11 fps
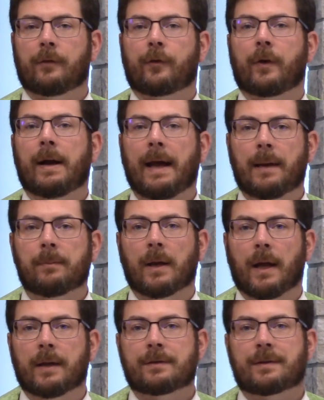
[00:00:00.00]
for
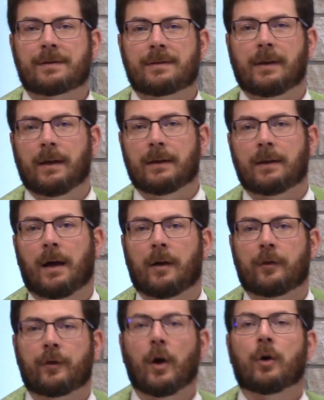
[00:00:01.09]
Amnon's sin
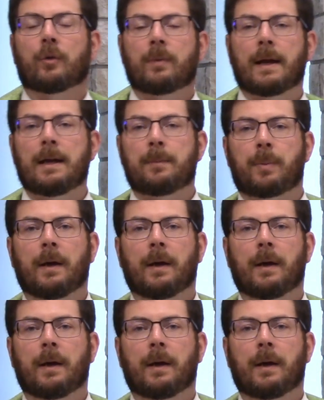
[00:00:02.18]
of rape,